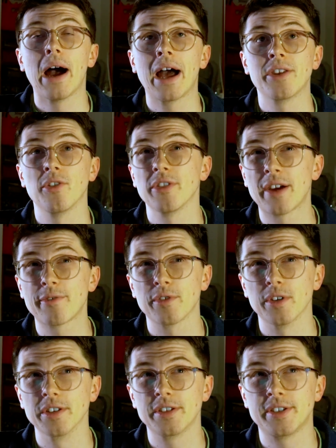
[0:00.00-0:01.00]
on that
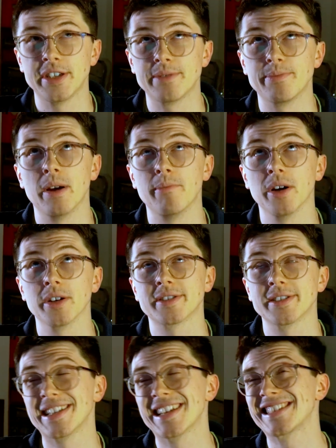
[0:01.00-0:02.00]
front, did my
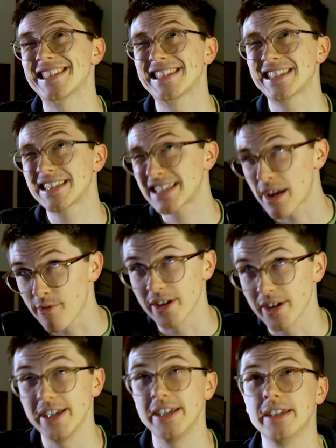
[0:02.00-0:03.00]
master's
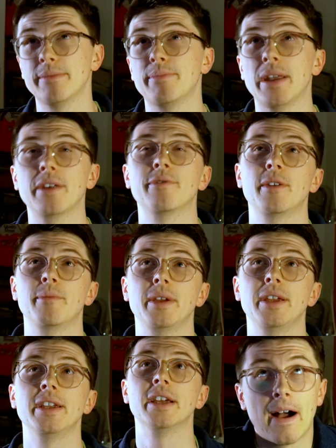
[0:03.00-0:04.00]
necessarily benefit
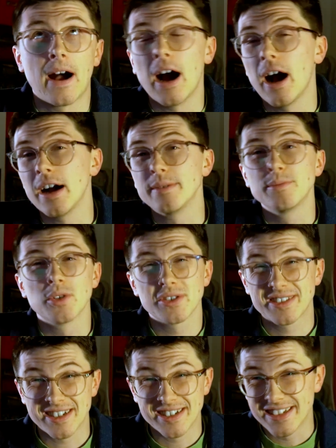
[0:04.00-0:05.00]
me? I'm not
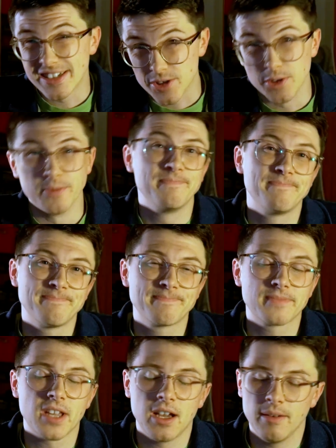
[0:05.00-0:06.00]
entirely sure,
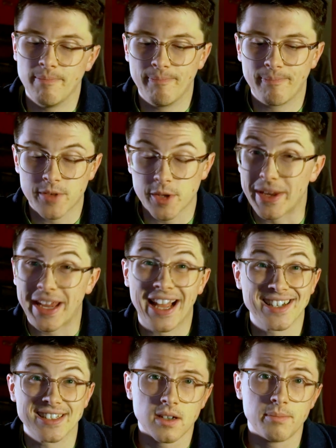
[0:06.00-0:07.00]
to be
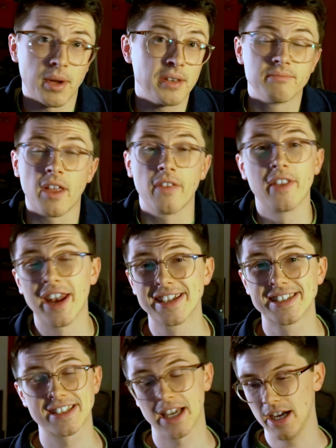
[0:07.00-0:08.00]
candid. But
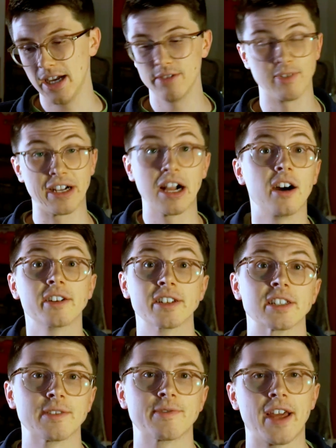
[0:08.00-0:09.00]
nonetheless,
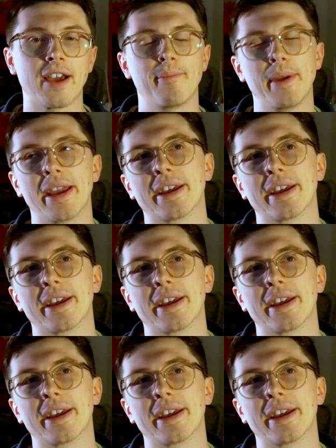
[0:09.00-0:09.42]
regardless of that, being